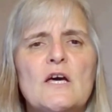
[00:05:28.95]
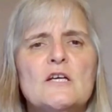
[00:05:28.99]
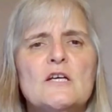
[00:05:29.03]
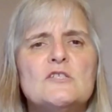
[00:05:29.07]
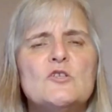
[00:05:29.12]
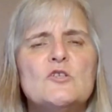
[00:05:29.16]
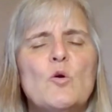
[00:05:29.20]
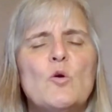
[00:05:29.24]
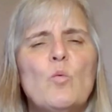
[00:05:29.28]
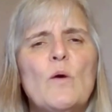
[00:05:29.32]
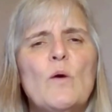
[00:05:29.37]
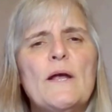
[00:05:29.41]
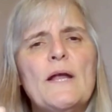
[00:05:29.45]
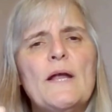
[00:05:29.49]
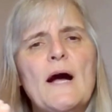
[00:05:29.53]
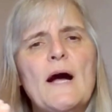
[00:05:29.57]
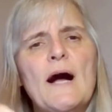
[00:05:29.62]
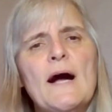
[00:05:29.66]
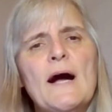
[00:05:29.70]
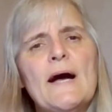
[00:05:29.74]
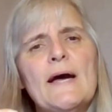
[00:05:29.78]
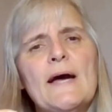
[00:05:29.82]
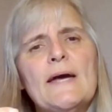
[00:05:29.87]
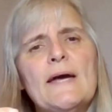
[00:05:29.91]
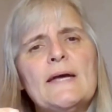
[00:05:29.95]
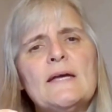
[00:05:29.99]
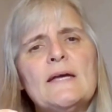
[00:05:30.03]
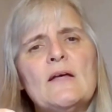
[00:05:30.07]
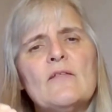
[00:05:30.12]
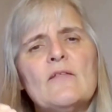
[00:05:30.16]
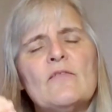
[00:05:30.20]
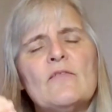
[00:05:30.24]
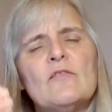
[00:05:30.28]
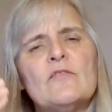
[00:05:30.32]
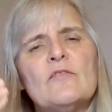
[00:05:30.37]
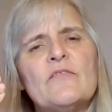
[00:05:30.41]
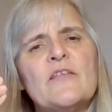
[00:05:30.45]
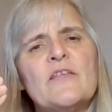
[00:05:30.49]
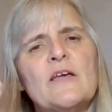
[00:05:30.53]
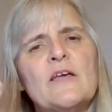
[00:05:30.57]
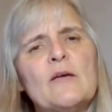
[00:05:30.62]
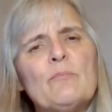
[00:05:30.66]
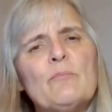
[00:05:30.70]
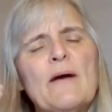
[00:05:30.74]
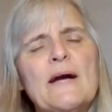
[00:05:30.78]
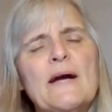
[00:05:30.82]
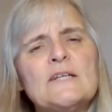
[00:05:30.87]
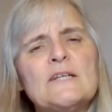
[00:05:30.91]
So when I
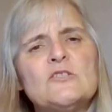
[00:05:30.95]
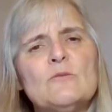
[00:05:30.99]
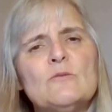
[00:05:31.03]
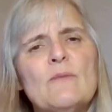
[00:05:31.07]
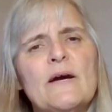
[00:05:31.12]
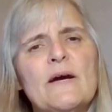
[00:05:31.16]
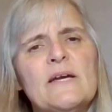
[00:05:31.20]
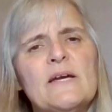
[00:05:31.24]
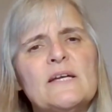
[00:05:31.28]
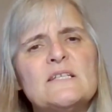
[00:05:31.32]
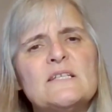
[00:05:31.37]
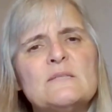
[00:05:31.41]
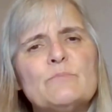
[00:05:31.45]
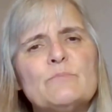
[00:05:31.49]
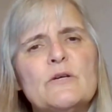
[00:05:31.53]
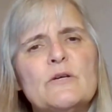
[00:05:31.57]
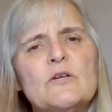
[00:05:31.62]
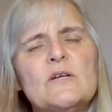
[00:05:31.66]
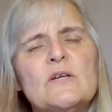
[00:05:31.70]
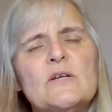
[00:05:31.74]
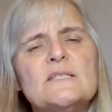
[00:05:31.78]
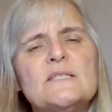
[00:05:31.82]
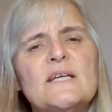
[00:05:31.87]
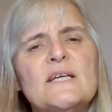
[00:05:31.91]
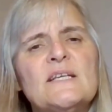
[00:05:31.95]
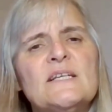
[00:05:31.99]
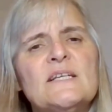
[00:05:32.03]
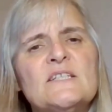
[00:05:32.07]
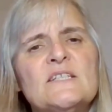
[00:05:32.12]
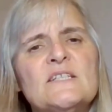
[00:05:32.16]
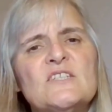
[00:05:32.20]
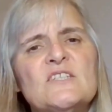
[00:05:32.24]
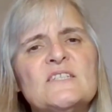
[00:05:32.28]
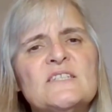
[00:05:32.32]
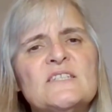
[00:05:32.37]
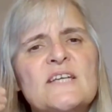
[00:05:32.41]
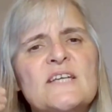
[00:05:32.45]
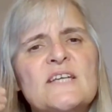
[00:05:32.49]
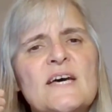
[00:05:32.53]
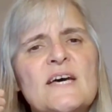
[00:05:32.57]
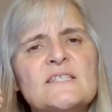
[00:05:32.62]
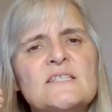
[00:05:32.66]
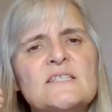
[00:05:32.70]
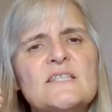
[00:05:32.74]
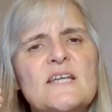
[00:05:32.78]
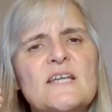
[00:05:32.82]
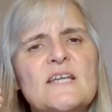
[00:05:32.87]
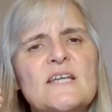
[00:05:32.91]
think back to my experience, I need to
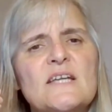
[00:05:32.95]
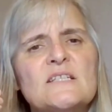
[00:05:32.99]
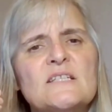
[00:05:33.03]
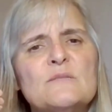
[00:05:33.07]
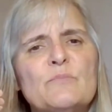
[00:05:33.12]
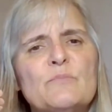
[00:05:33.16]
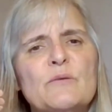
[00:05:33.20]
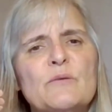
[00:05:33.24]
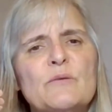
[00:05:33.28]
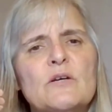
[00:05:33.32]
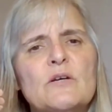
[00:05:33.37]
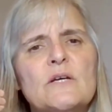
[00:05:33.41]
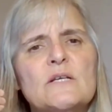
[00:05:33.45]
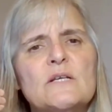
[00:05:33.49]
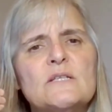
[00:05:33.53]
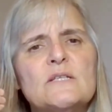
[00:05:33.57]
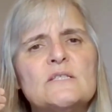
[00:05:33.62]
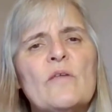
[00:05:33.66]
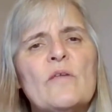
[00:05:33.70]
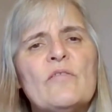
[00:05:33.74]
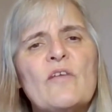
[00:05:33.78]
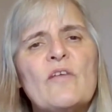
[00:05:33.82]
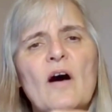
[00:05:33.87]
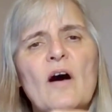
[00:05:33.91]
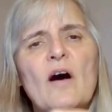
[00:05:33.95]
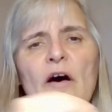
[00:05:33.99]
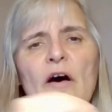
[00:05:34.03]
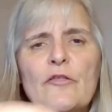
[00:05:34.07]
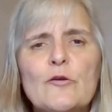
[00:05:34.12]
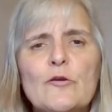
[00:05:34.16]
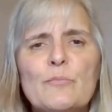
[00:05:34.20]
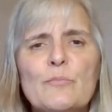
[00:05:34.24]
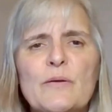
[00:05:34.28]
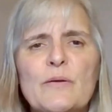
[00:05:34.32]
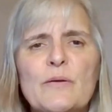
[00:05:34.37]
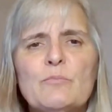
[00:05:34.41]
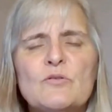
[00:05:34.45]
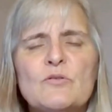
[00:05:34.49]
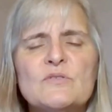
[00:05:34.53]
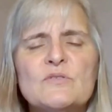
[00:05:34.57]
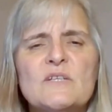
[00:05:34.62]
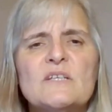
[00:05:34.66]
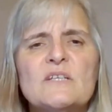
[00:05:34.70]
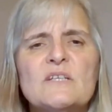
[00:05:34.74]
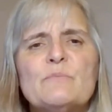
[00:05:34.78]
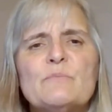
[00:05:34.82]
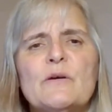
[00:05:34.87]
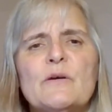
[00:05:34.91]
test that experience with other people's
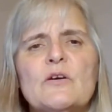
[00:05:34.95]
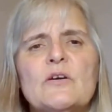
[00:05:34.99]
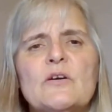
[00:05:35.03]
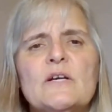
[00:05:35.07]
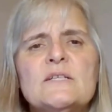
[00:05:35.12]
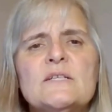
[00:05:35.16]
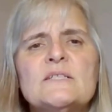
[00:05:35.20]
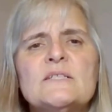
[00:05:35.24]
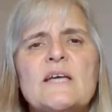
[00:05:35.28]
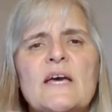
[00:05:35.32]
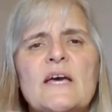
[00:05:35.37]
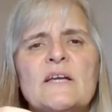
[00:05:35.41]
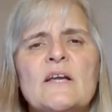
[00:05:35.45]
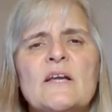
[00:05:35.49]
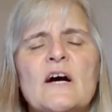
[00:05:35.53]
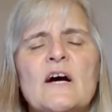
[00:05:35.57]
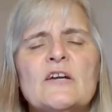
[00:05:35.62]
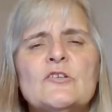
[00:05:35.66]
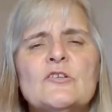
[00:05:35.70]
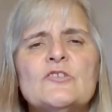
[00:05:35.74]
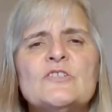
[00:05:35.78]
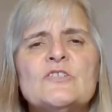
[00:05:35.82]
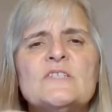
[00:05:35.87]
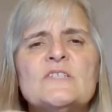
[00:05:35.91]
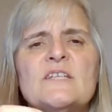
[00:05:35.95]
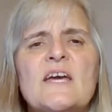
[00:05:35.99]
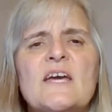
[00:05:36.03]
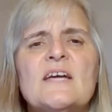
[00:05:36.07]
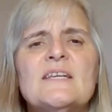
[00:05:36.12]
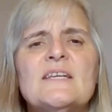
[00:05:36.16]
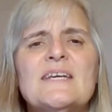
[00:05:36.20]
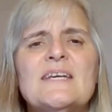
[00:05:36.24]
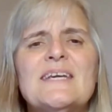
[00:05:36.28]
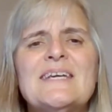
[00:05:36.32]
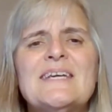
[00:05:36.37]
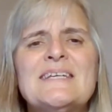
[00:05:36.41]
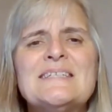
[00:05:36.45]
experience and understand,